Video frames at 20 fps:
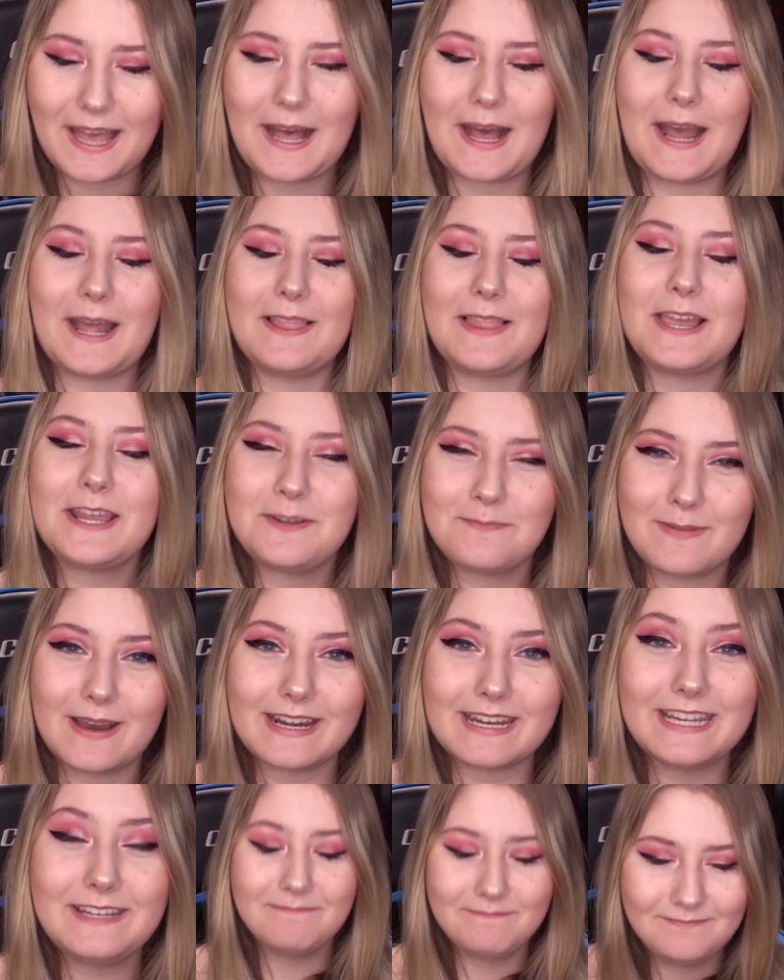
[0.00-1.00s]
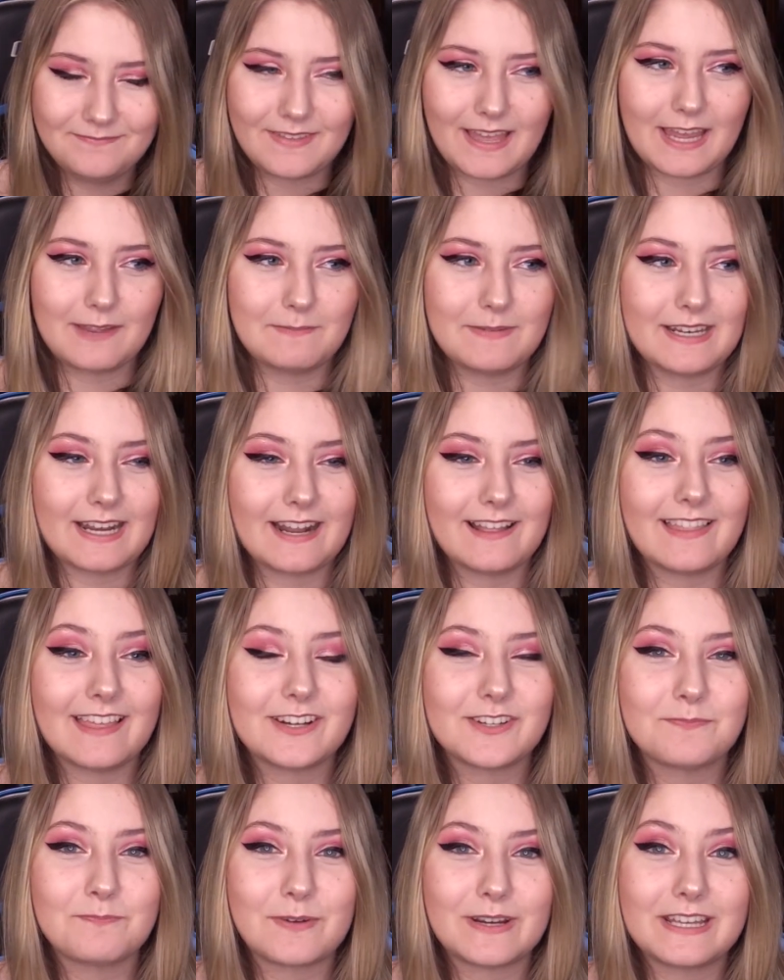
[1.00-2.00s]
I like money. I
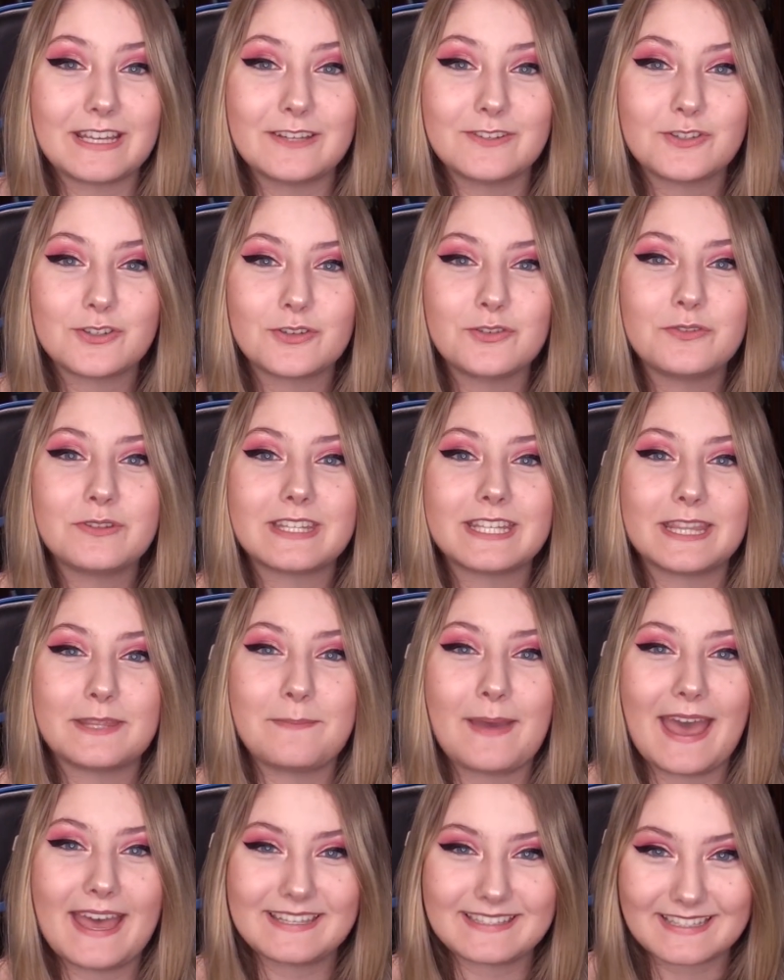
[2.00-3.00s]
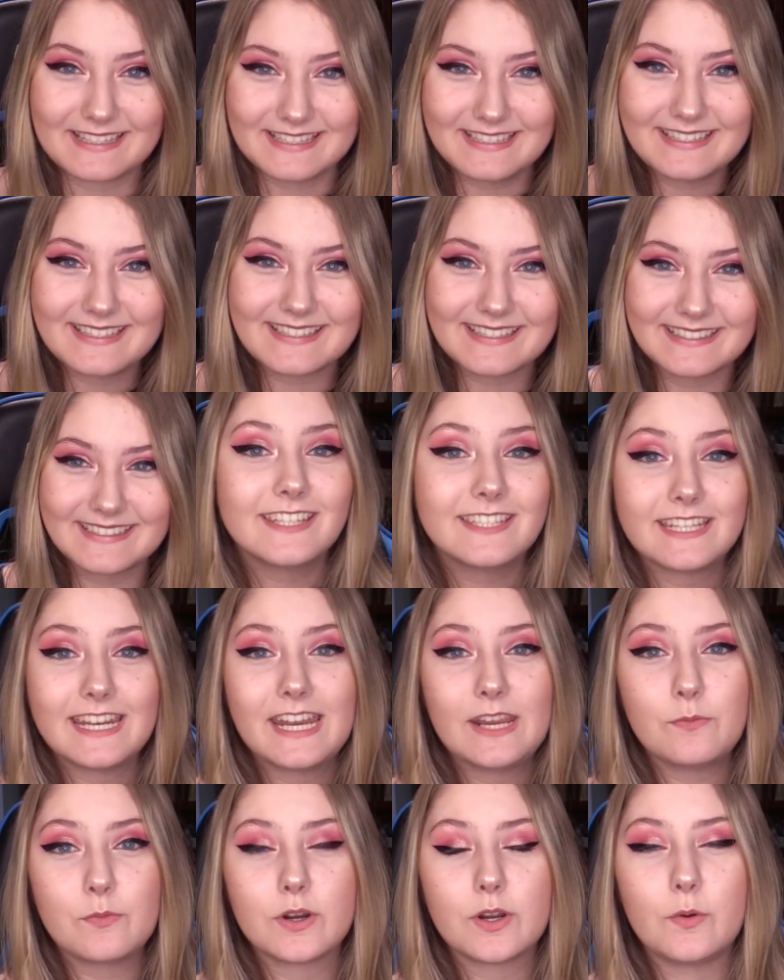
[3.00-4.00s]
like bringing truth to the masses.
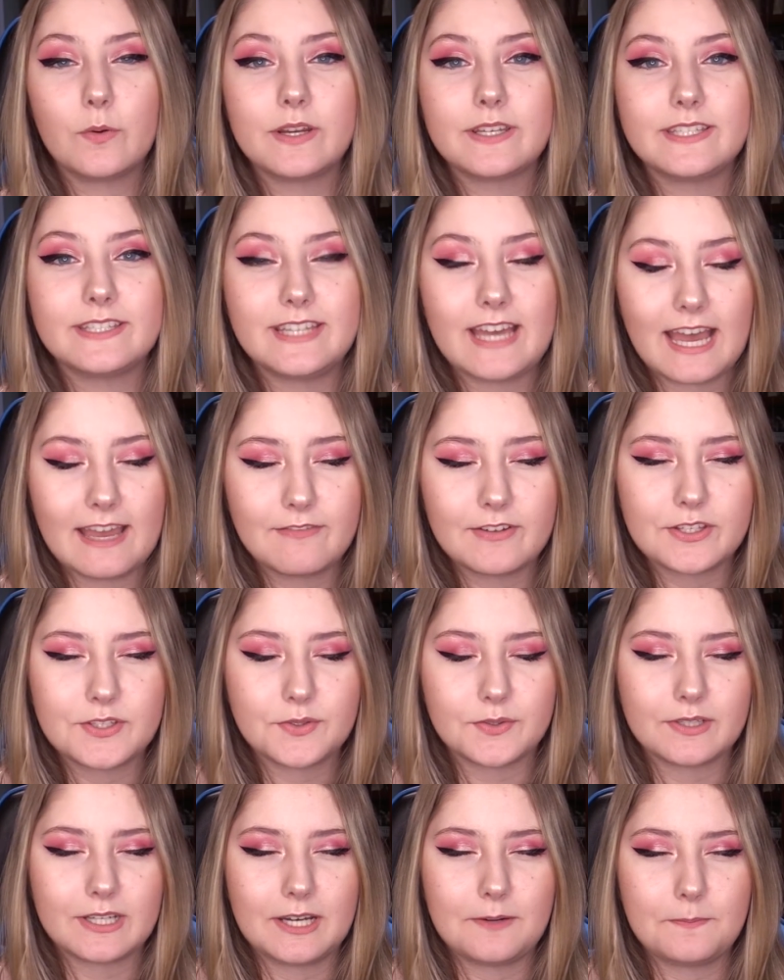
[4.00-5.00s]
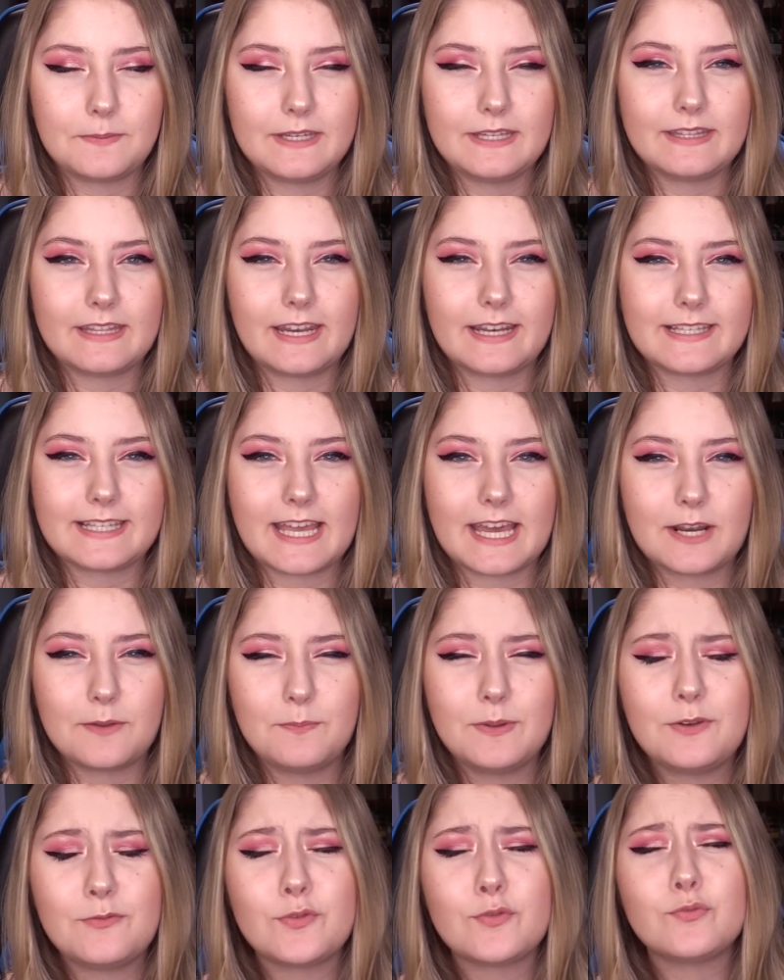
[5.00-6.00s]
Today, we're going to dive into a company that has had a
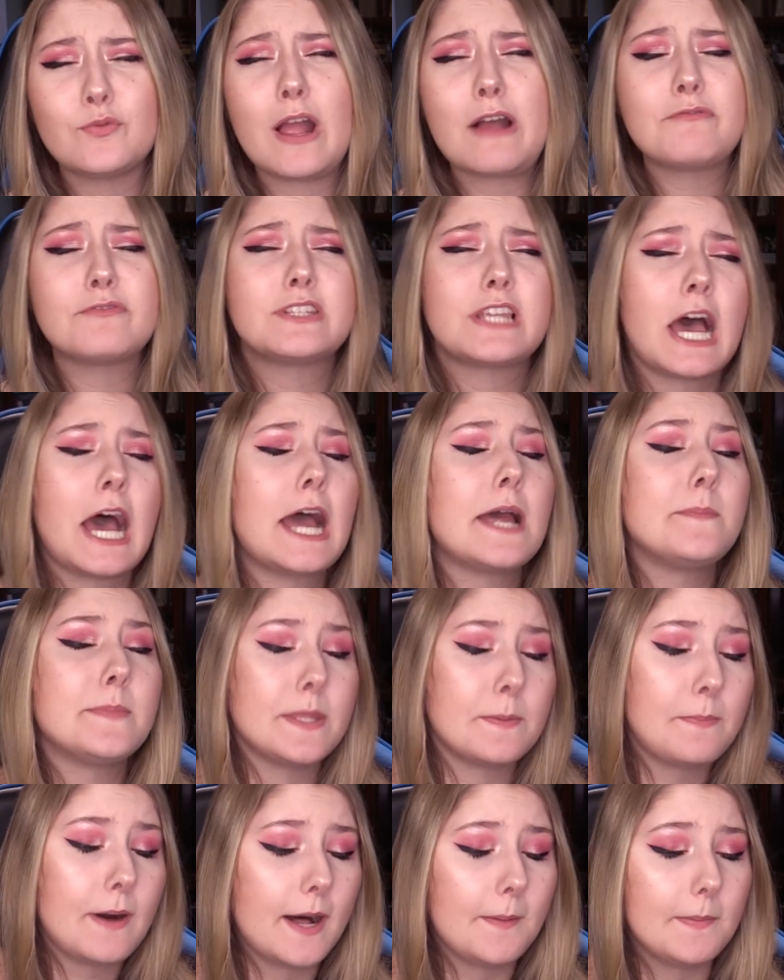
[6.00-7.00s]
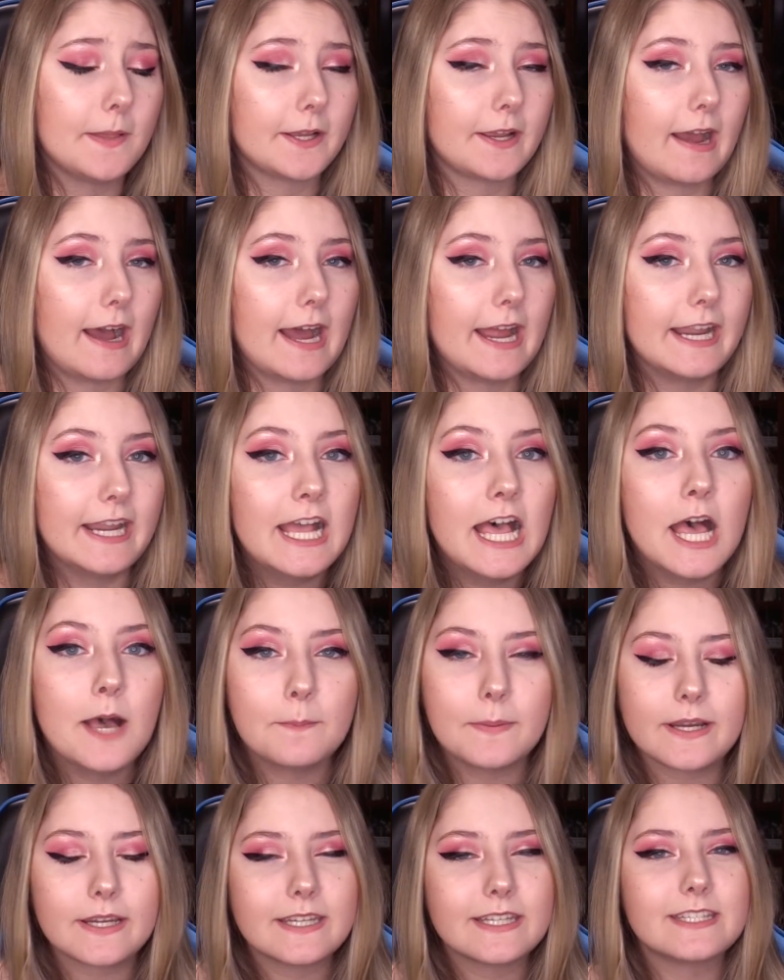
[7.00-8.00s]
bit of a rough time in the public eye,
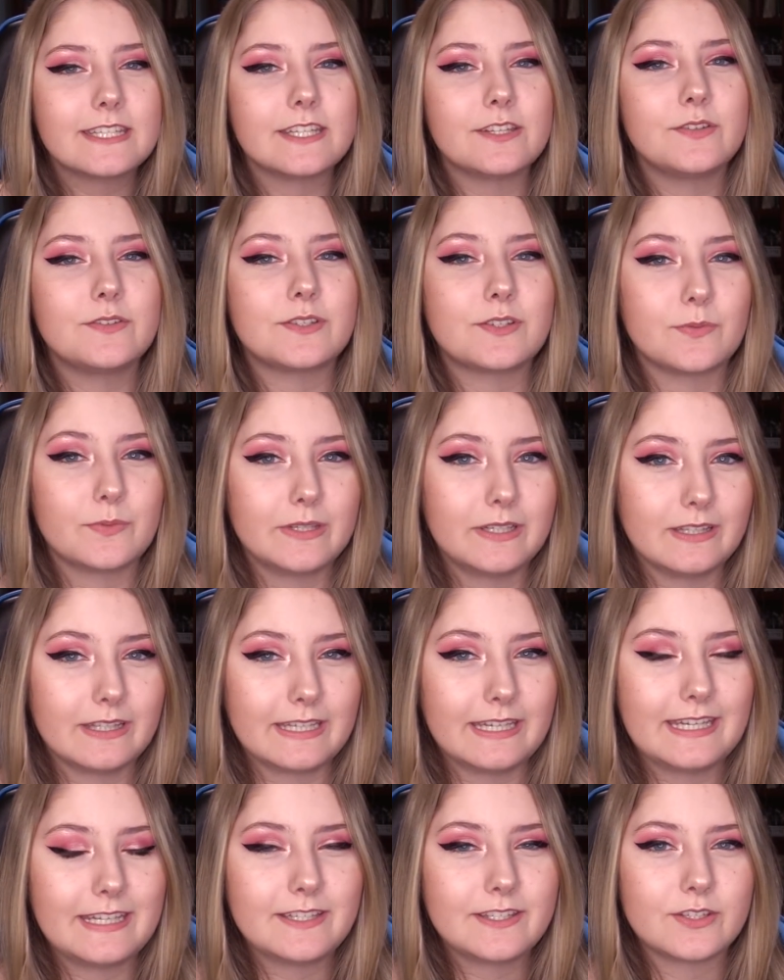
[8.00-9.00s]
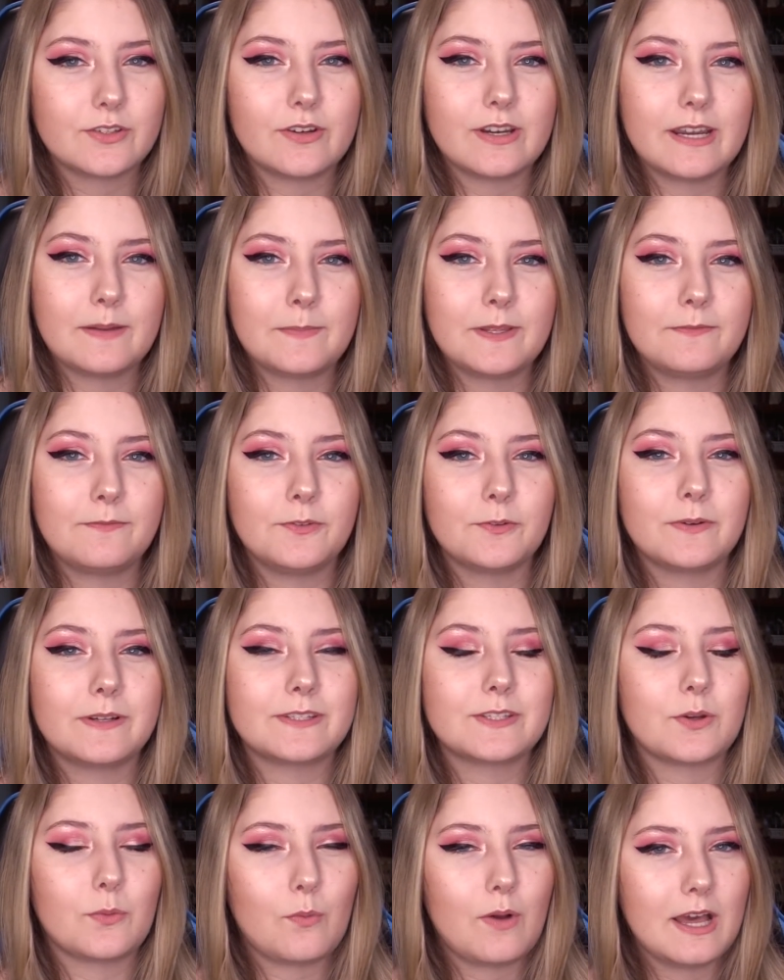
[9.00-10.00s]
but continues to reel in Instagram
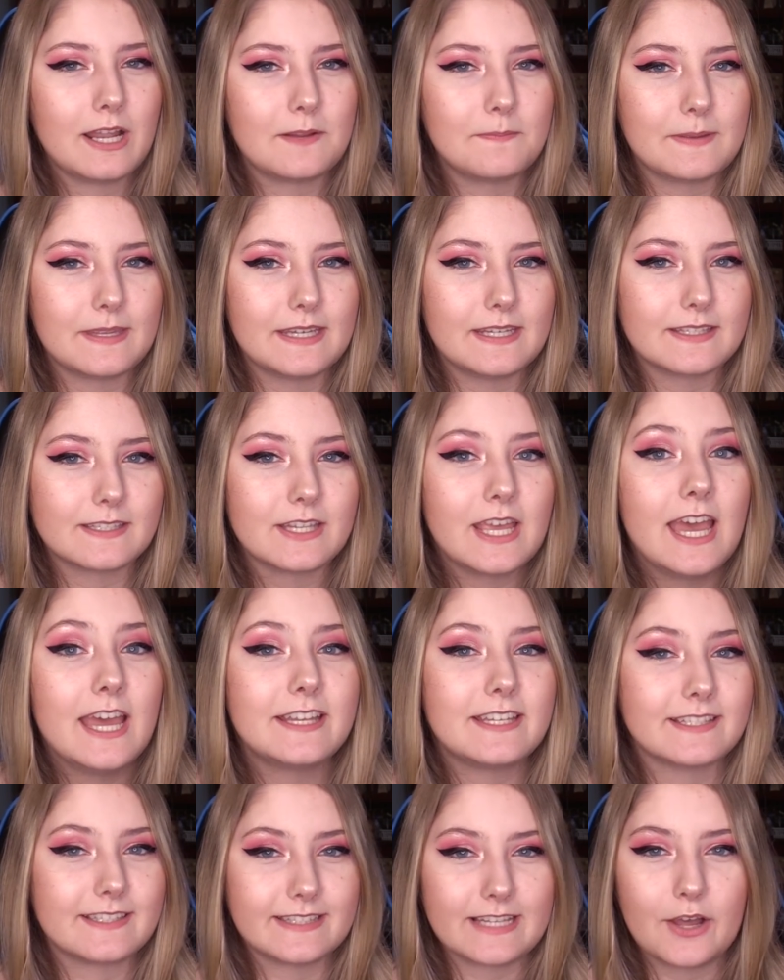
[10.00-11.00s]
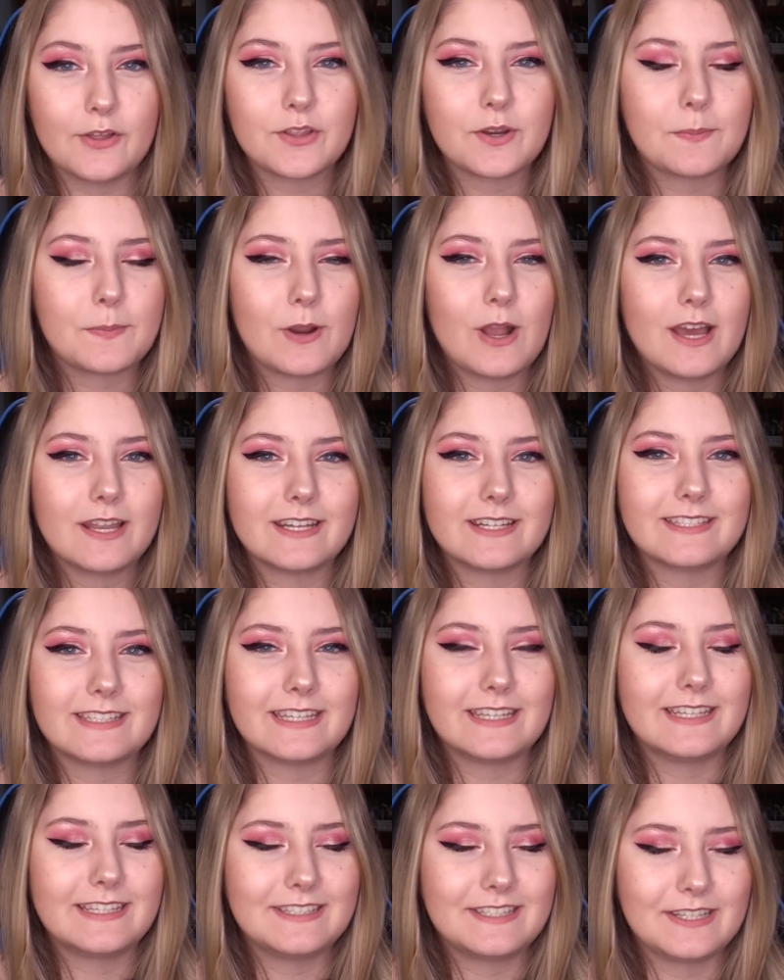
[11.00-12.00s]
influencer wannabes to sell their product
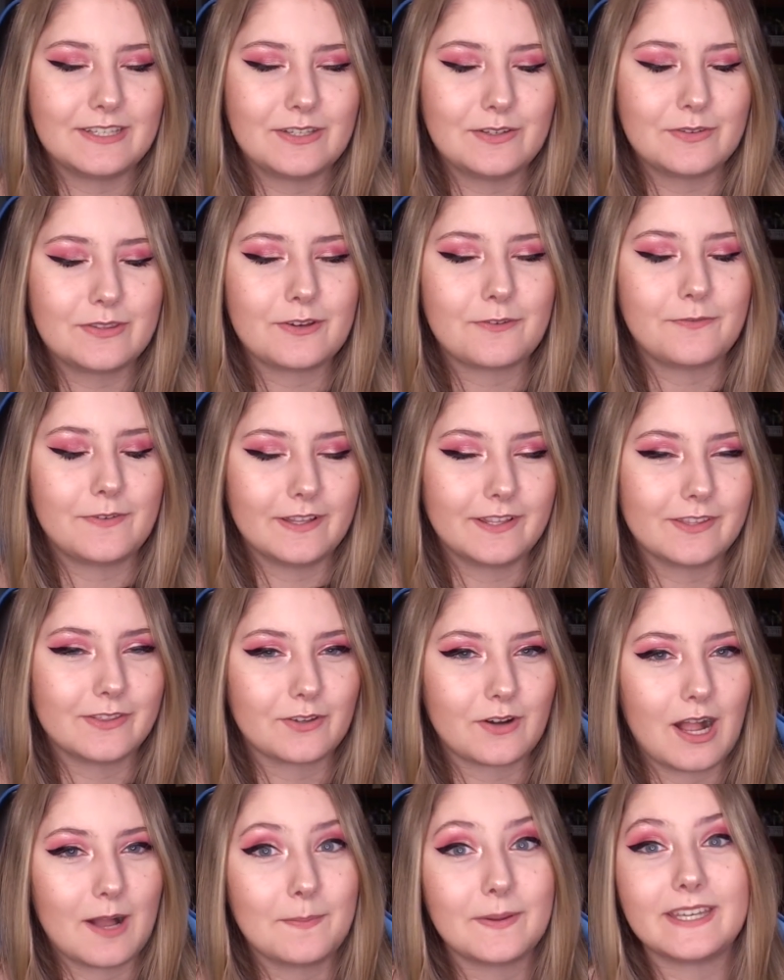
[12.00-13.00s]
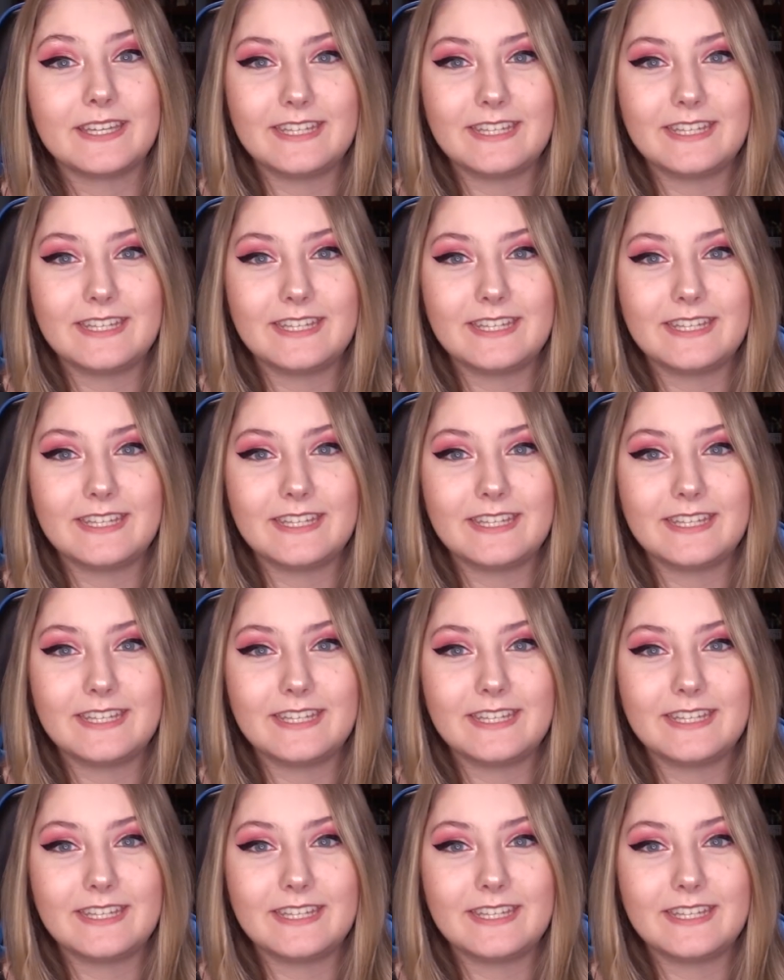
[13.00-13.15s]
and continue their philanthropic